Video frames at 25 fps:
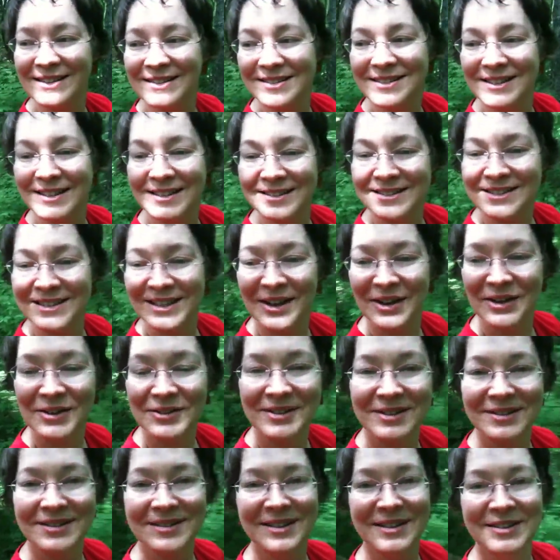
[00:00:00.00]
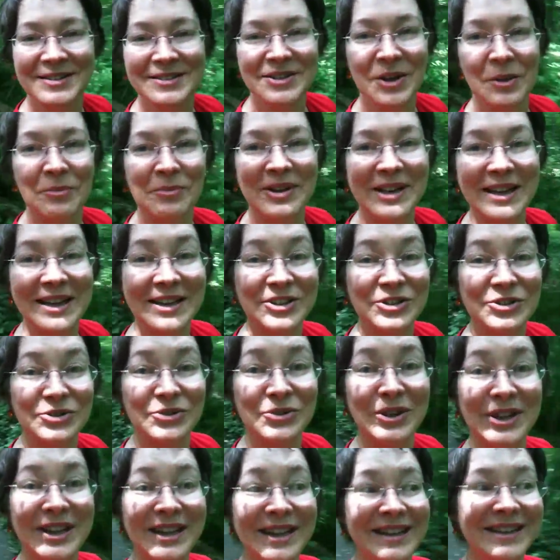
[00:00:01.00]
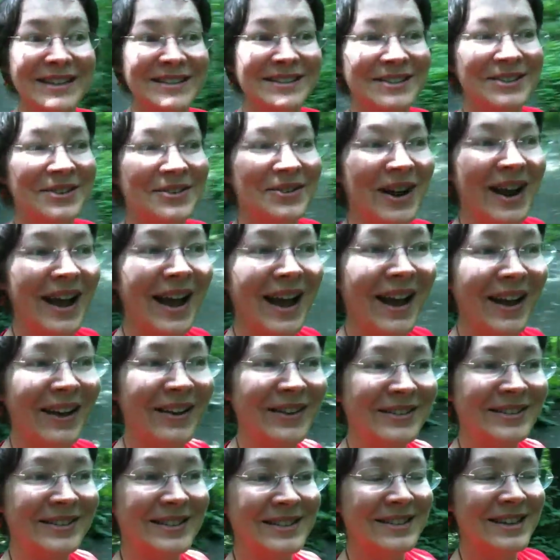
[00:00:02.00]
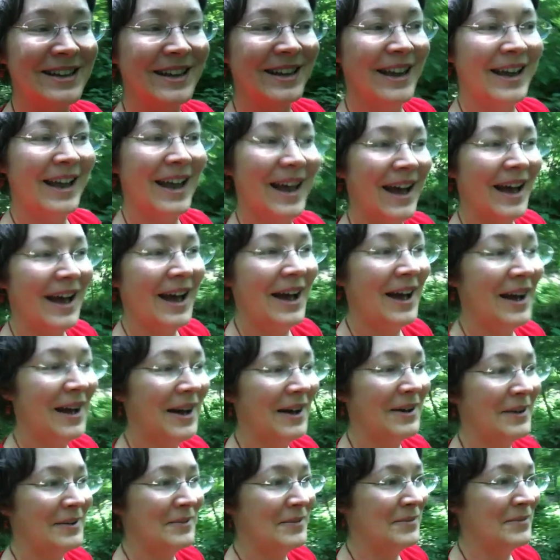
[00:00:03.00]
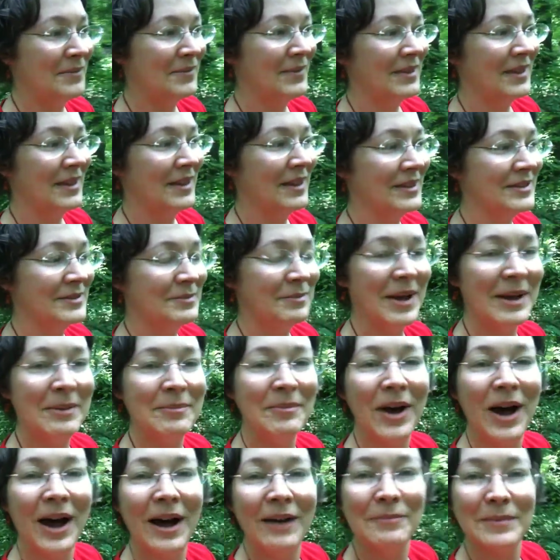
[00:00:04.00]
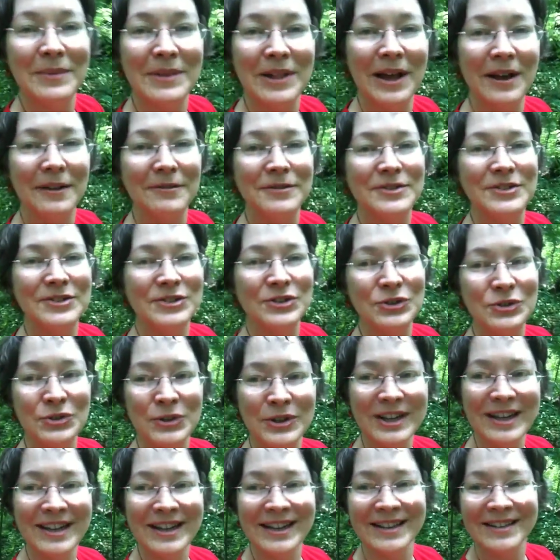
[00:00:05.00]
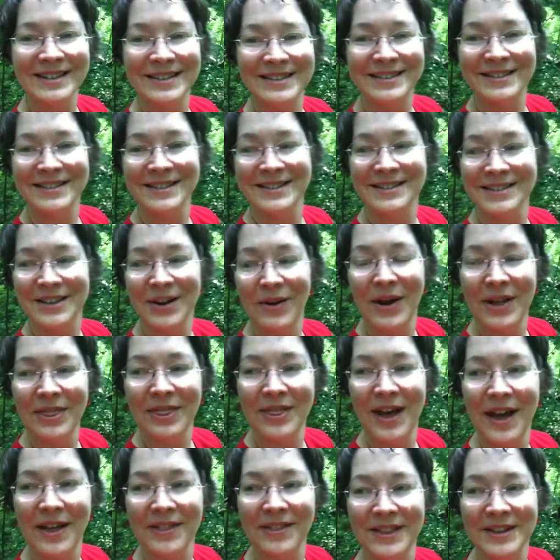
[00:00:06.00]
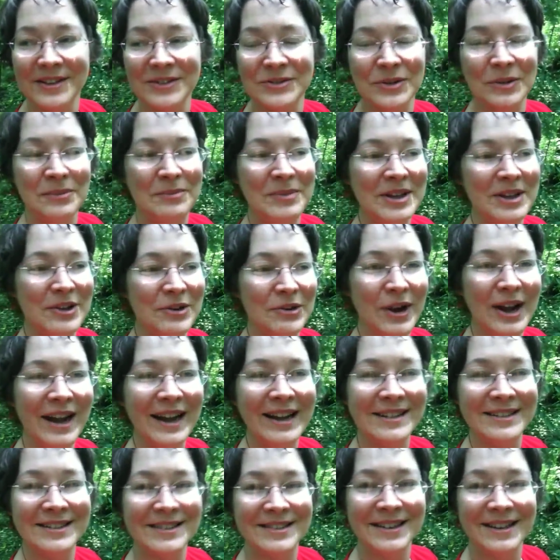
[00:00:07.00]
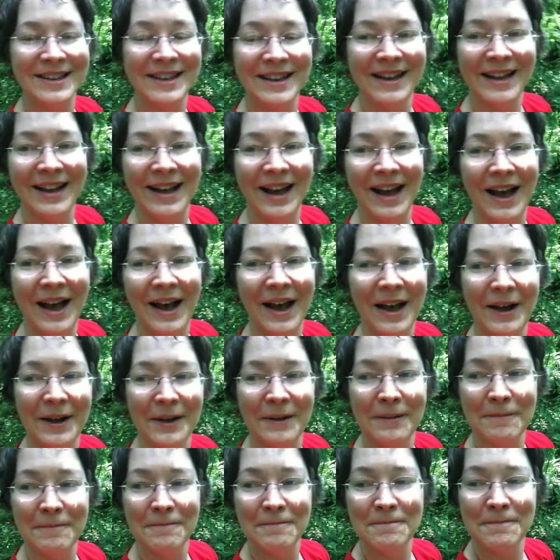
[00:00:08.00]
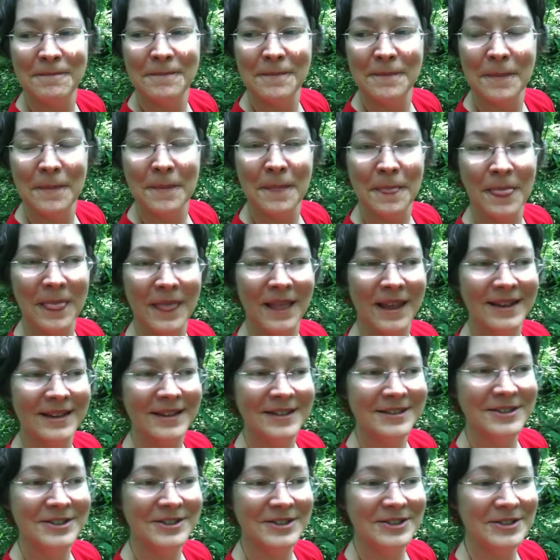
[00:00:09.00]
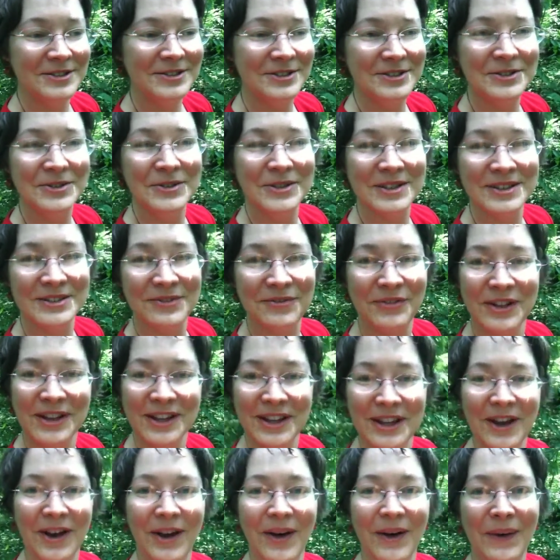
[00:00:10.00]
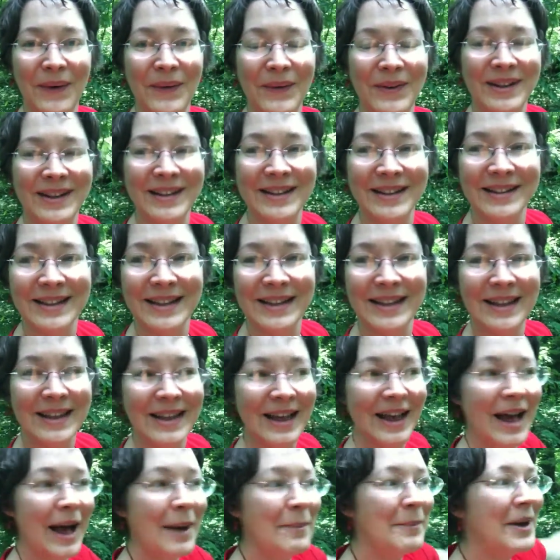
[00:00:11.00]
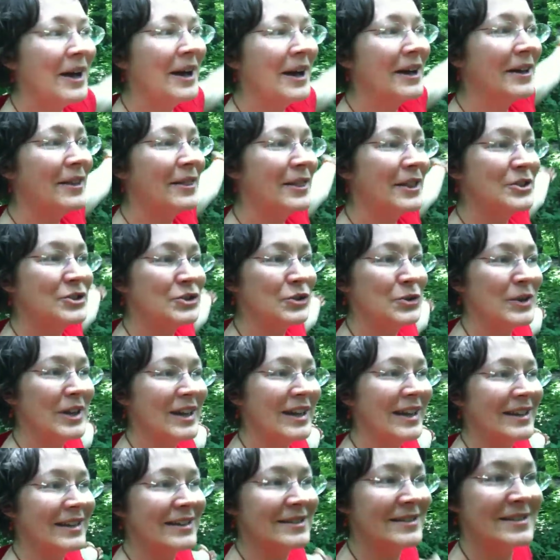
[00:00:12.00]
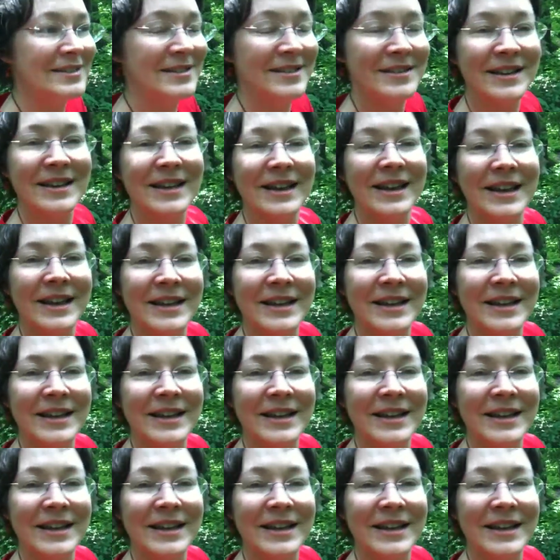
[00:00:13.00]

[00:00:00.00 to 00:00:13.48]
It's just, you know, so many trees around. Um, my mom loves trees, so I thought this would be great um, to do this video among the trees.